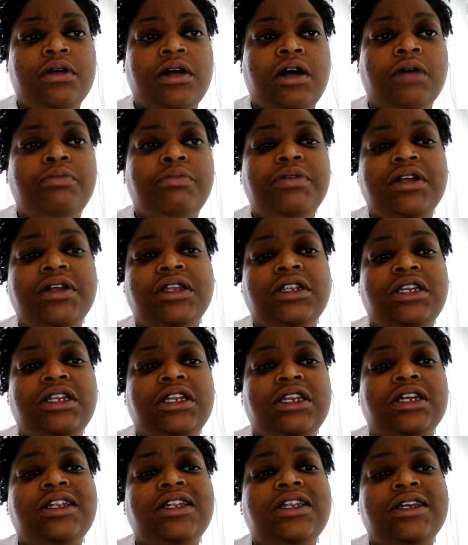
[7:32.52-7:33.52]
ability
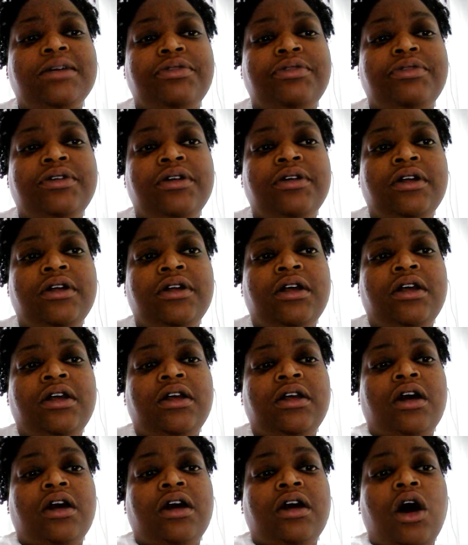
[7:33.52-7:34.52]
to clip
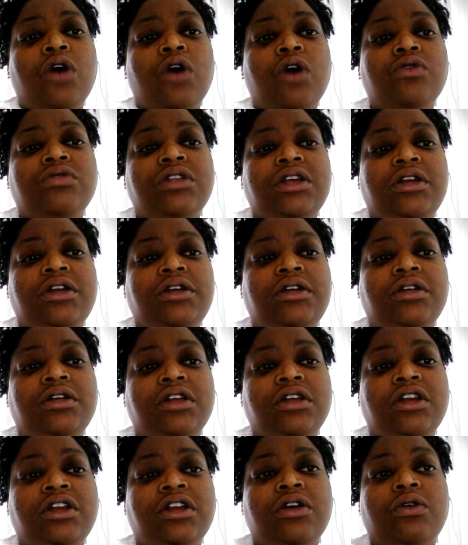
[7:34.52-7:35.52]

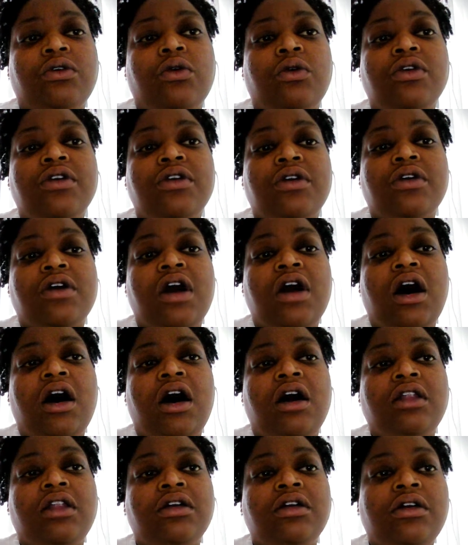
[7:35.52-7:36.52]
only, on your
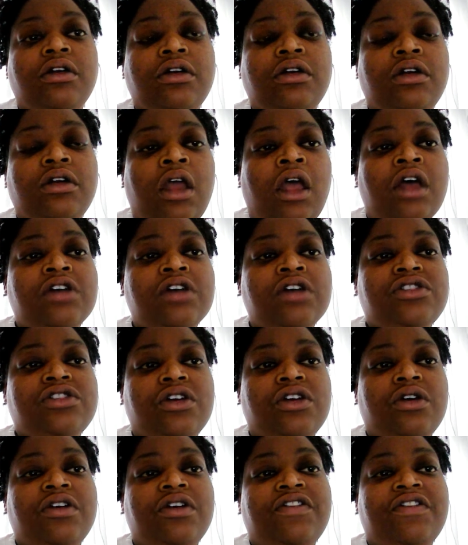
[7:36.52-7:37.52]
collar.
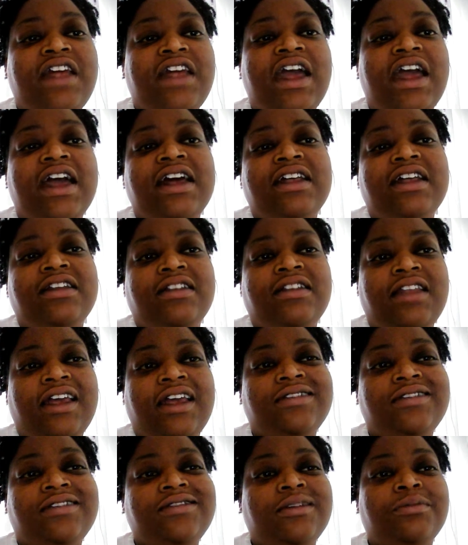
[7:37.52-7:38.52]
So if it had
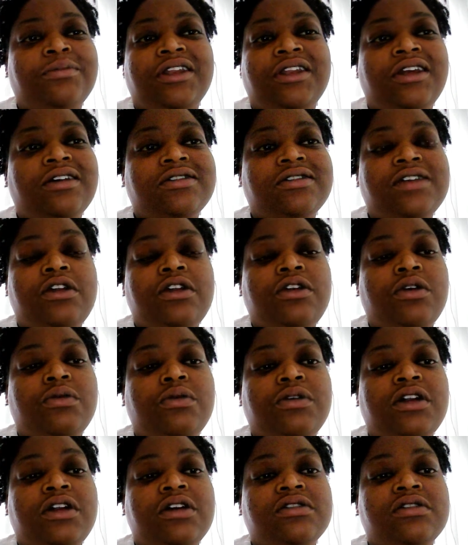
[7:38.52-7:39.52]
like something else, I don't know
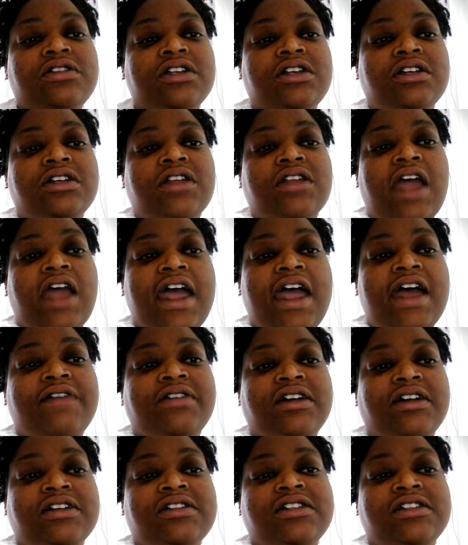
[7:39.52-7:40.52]
what else it could have.
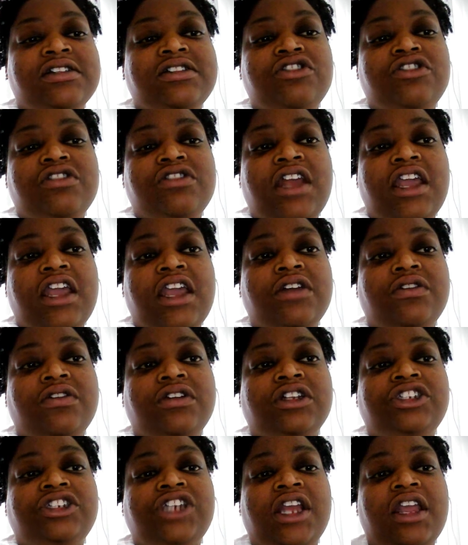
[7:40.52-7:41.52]
Like I said, you can hang it
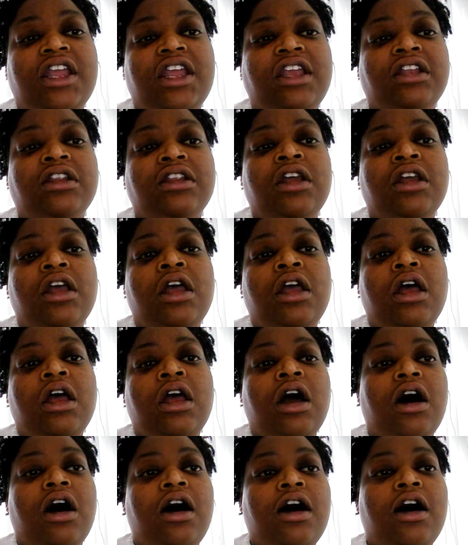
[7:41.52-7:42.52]
on a chain,
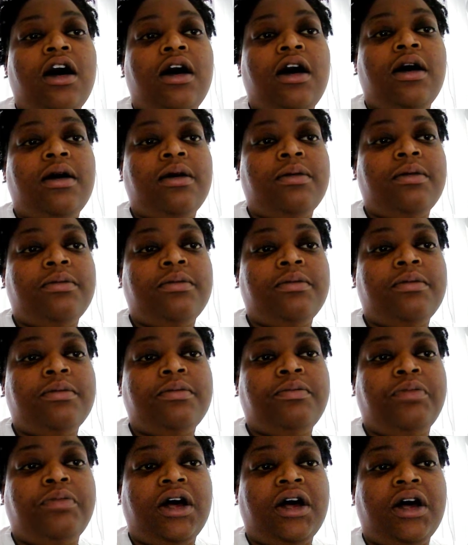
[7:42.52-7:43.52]

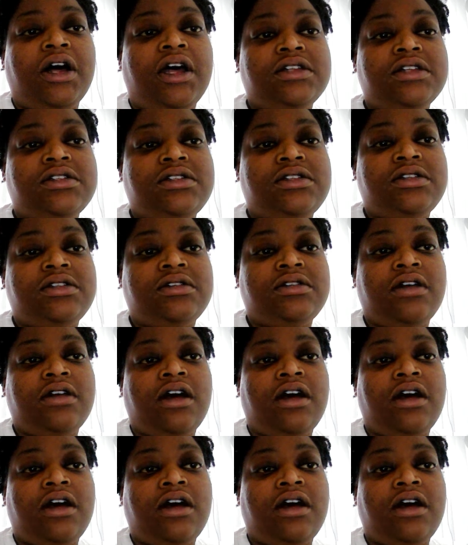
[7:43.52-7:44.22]
but